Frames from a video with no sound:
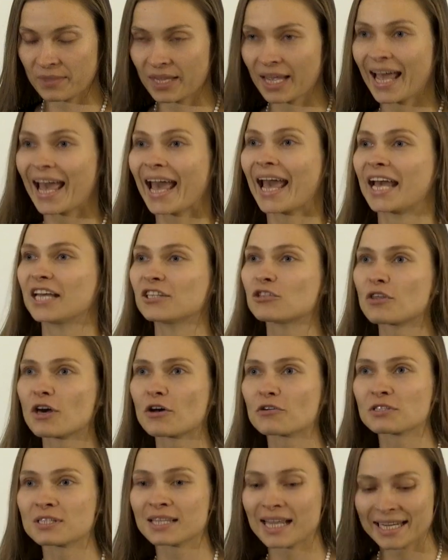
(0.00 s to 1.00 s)
In
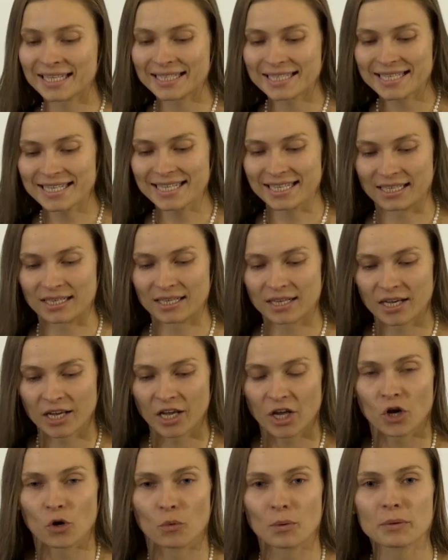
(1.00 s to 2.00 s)
2019,
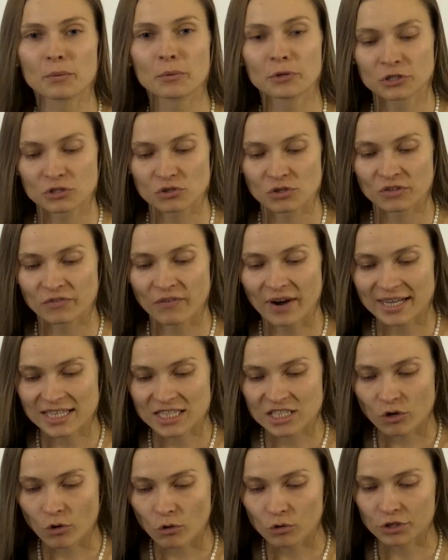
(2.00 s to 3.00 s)
we want to invite
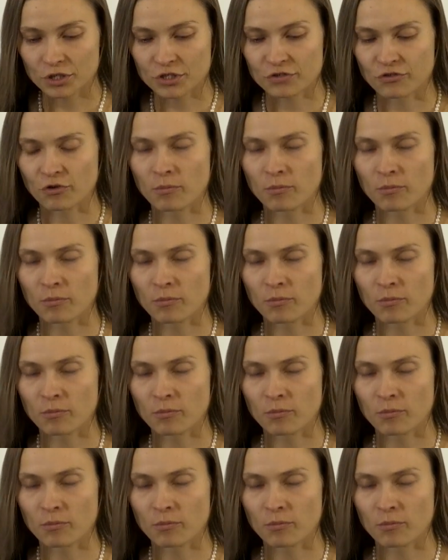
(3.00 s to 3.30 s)
scholars from